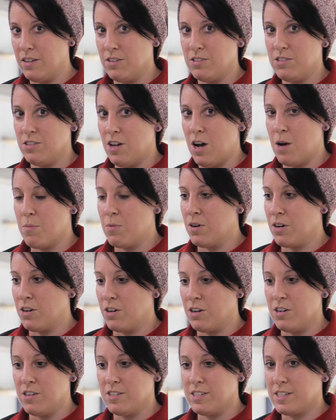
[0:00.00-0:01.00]
There's a lot more
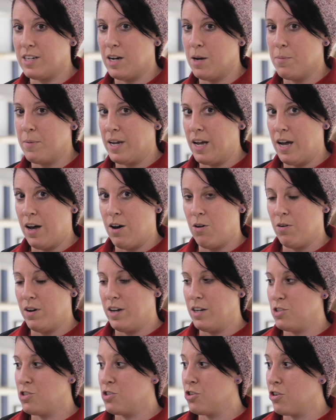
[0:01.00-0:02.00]
girls coming out
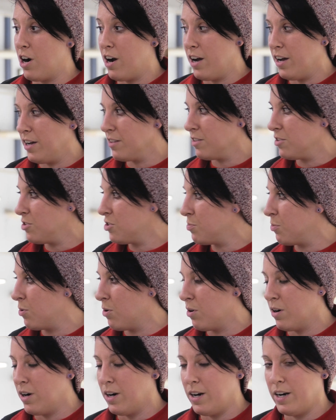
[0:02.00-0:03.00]
and trying the
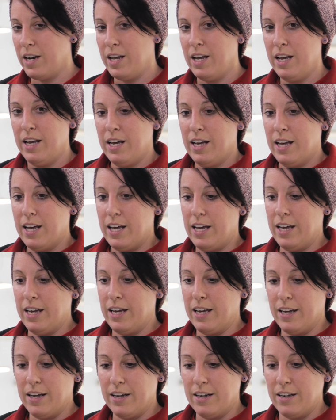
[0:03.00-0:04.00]
sport.
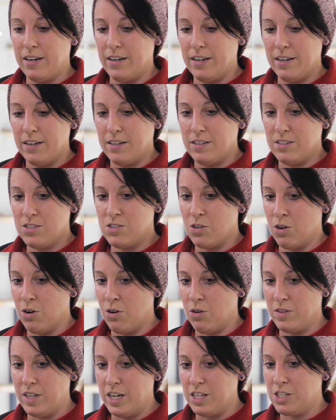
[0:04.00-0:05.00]
And
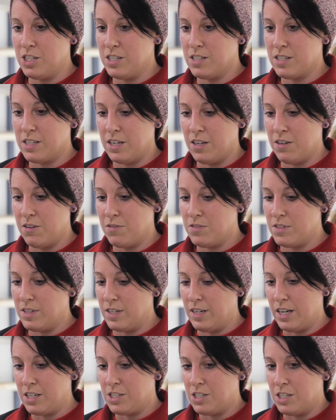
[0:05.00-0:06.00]
so that just gives the
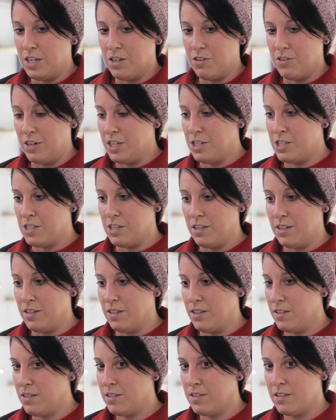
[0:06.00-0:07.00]
next
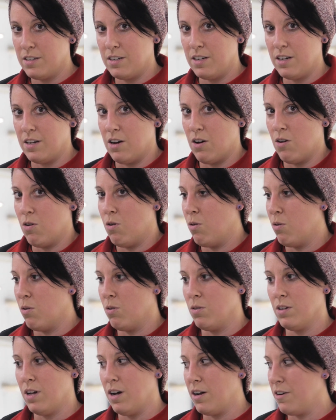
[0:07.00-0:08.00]
generation a
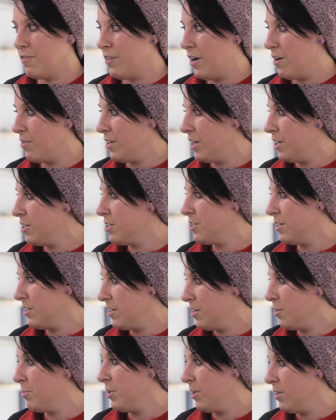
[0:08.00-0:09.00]
whole lot of foundation
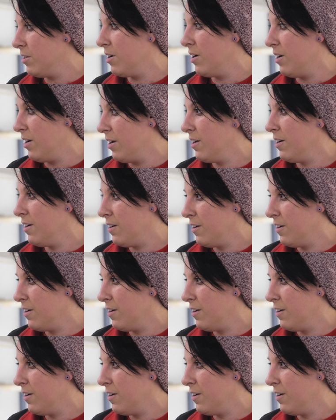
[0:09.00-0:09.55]
to build on.